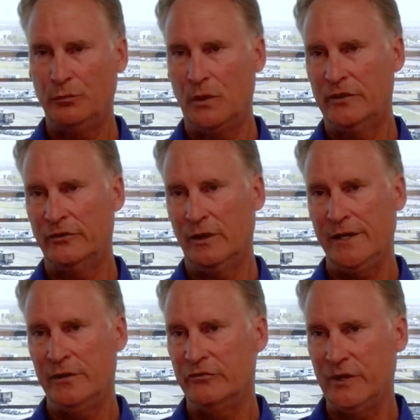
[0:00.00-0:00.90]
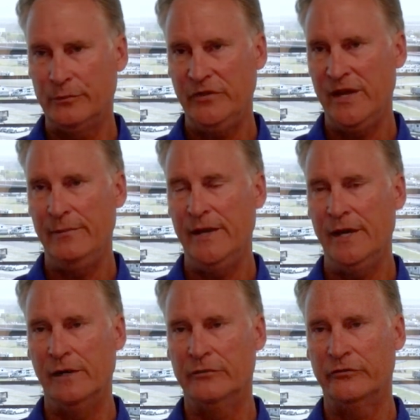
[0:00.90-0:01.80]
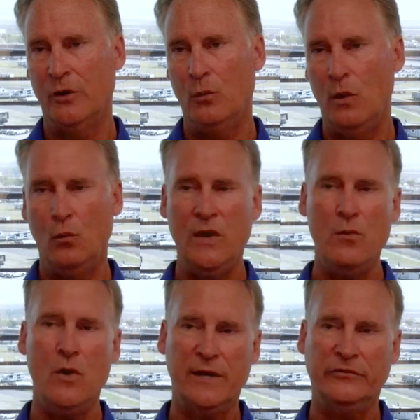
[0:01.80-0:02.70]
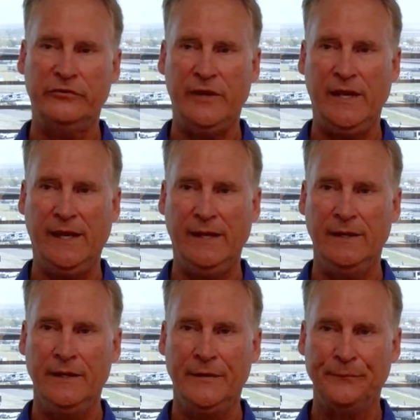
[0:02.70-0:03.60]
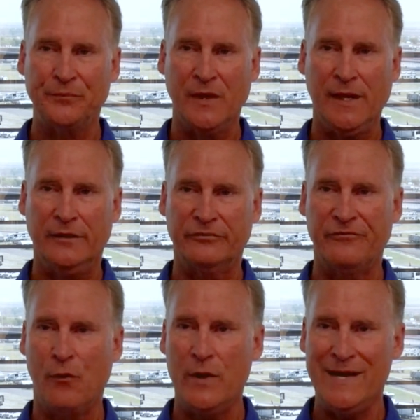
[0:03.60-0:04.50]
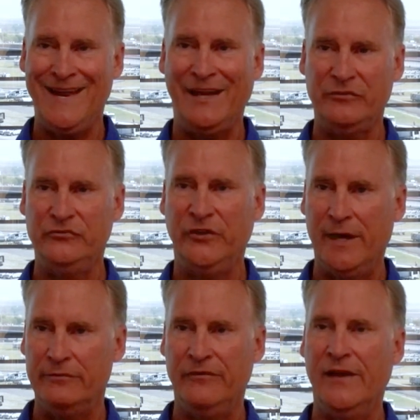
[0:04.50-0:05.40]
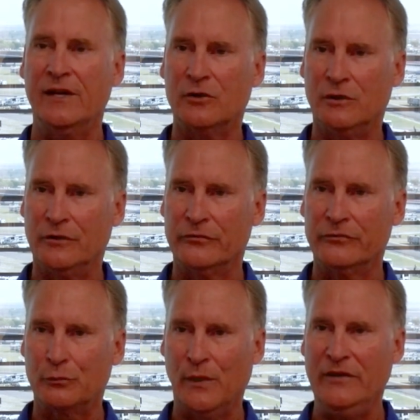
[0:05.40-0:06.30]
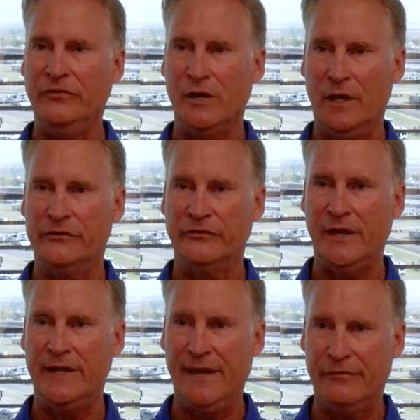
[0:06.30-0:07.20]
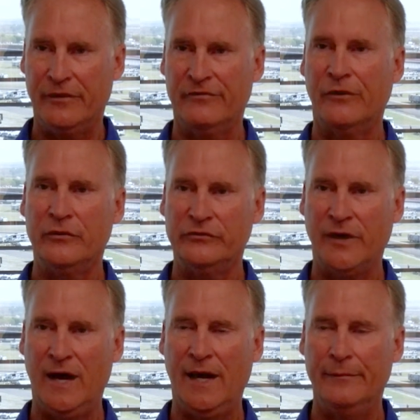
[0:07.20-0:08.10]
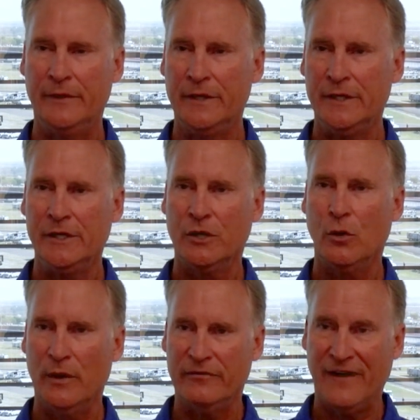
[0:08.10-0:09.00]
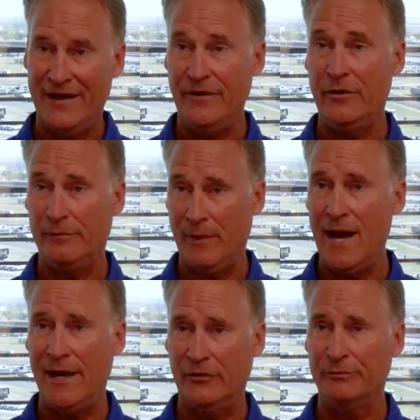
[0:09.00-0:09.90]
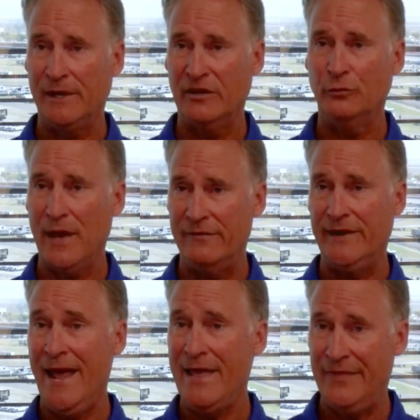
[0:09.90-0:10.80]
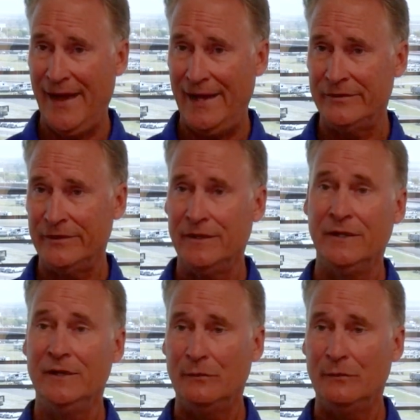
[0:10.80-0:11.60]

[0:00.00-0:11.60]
as well as our leadership team here. So what we want to see is 40 next-gen vehicles racing on Sunday for the first time going 500 miles because we haven't had that.